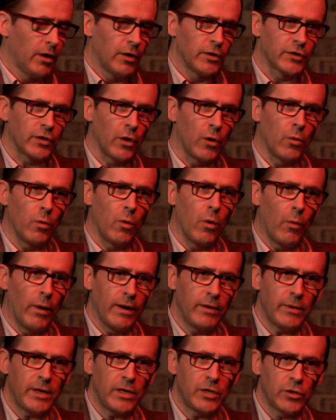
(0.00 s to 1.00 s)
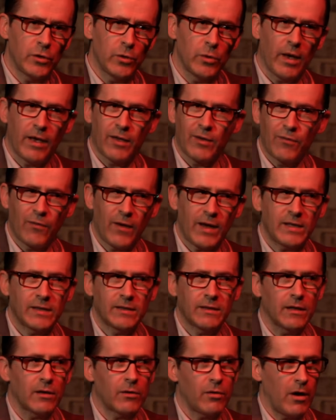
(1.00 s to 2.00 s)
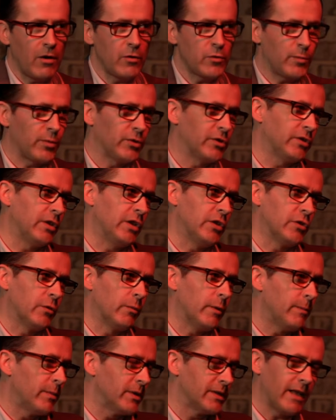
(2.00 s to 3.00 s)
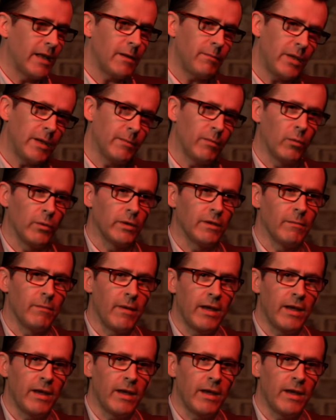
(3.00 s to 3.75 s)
So when we do a face in the crowd procedure, we present people with a